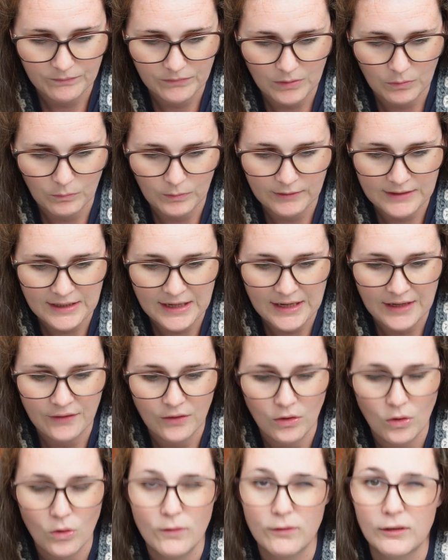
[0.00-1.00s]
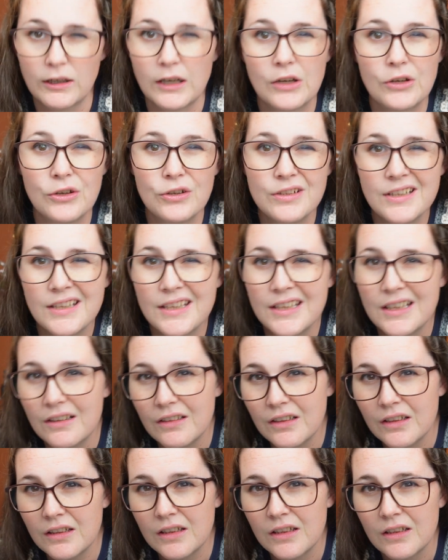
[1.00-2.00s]
we're kind of over our hoodie
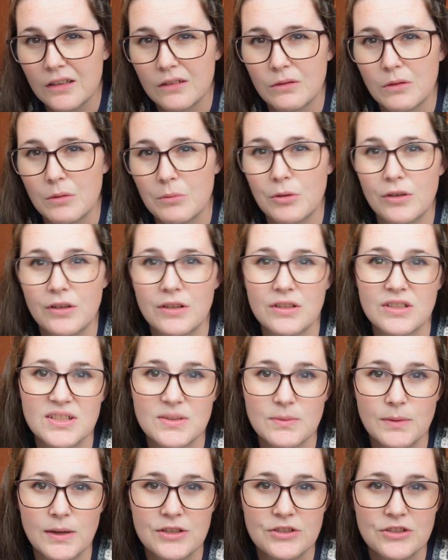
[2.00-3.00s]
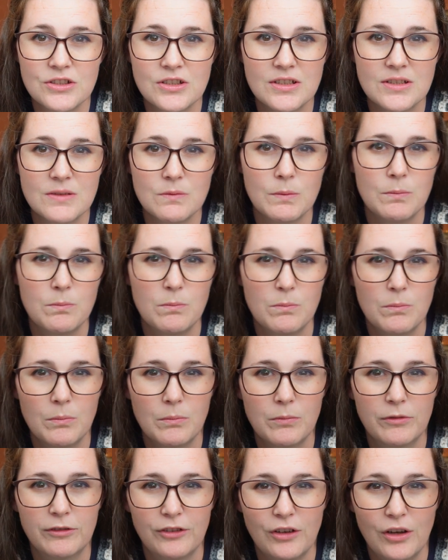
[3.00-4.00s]
era. We're more into sweatshirts. We
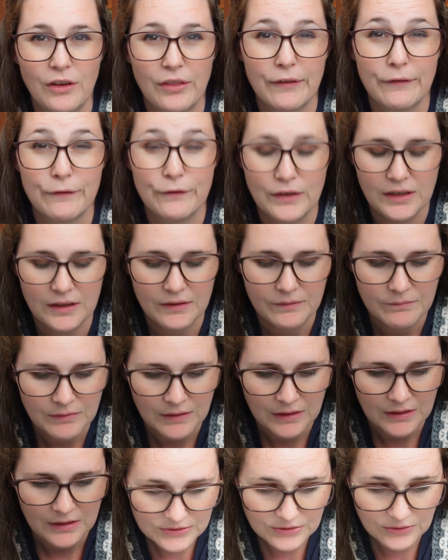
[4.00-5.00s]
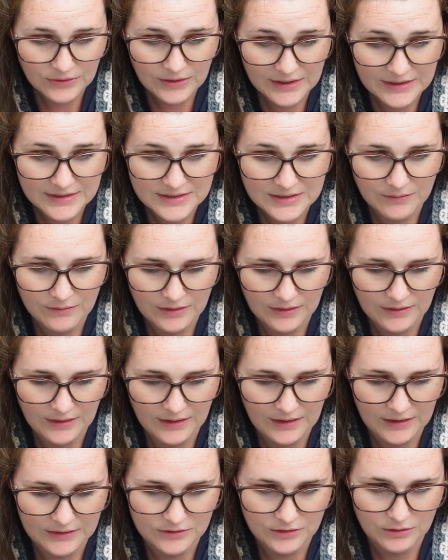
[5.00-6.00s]
prefer the fit. So that is something that
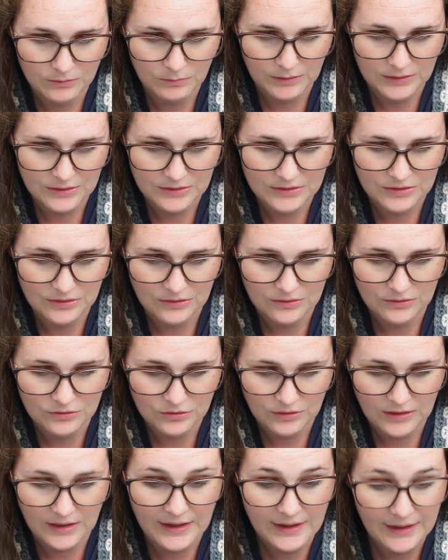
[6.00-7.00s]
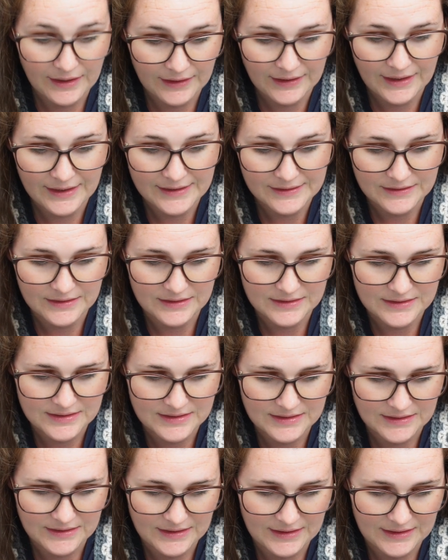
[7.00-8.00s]
I do want to try, and I like
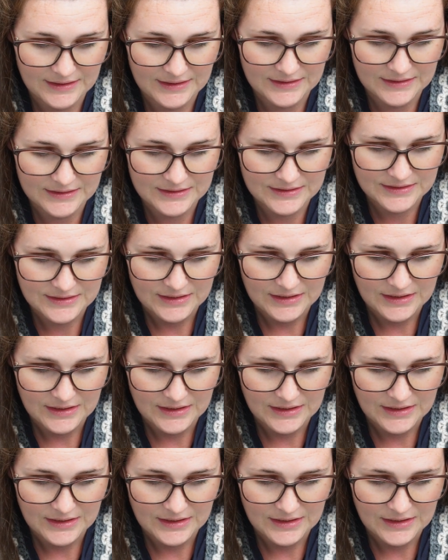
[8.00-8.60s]
this, and